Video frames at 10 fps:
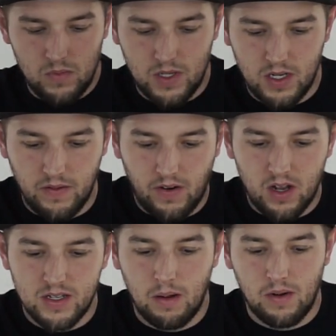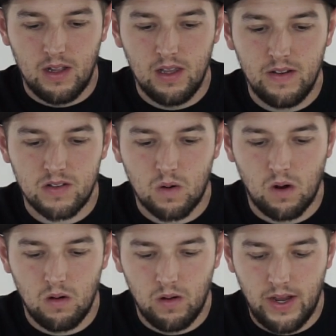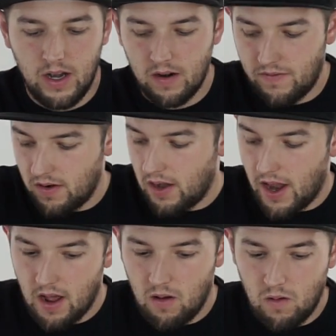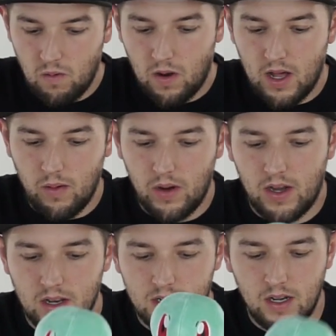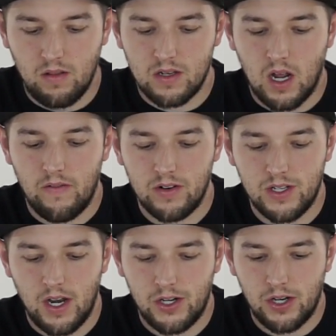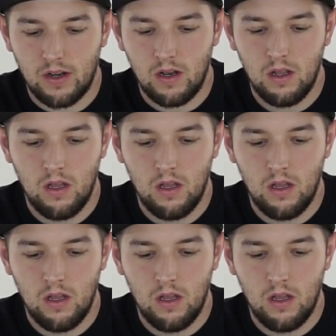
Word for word: Z T Frosty, I'm going to leave Squirtle here for now while we continue this conversation.